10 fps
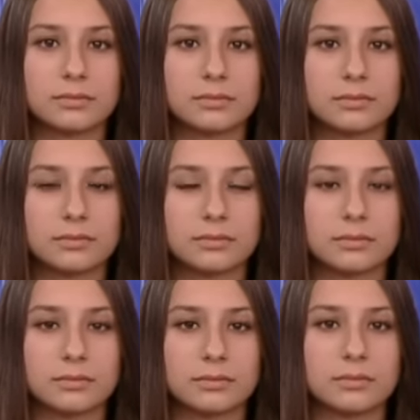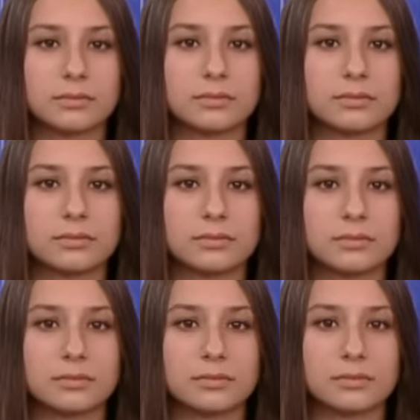
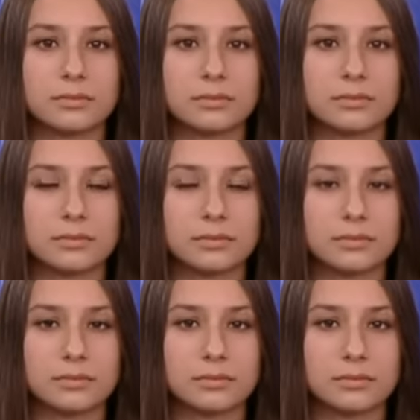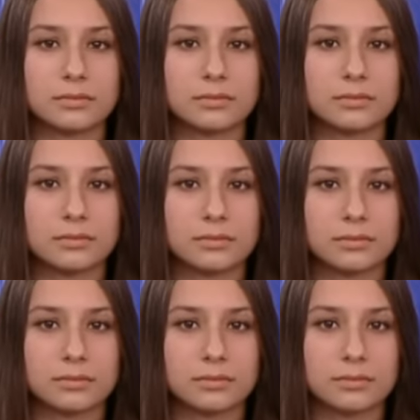
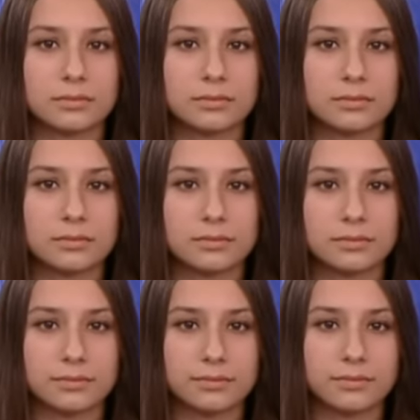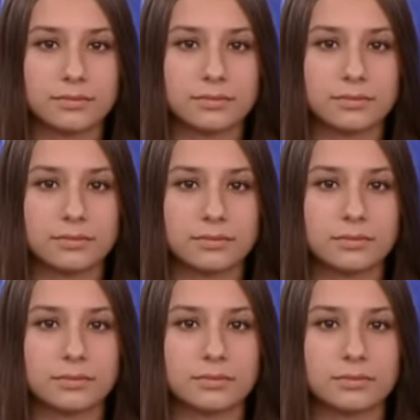
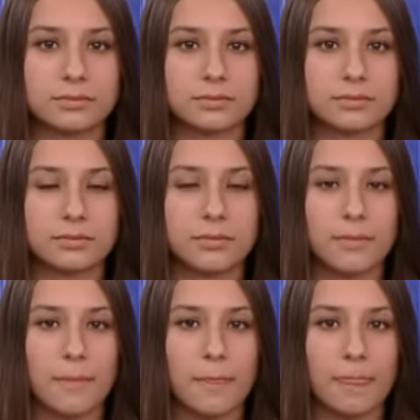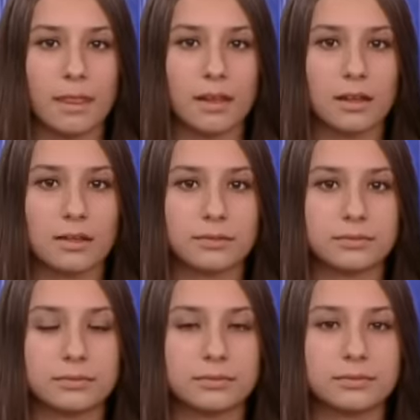
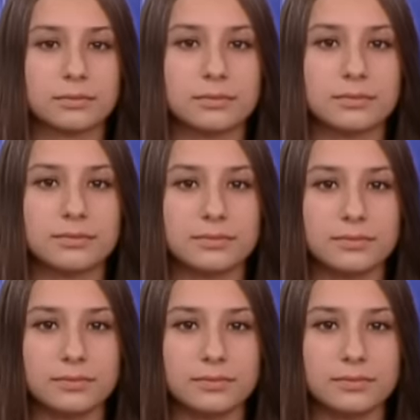This person isn't speaking.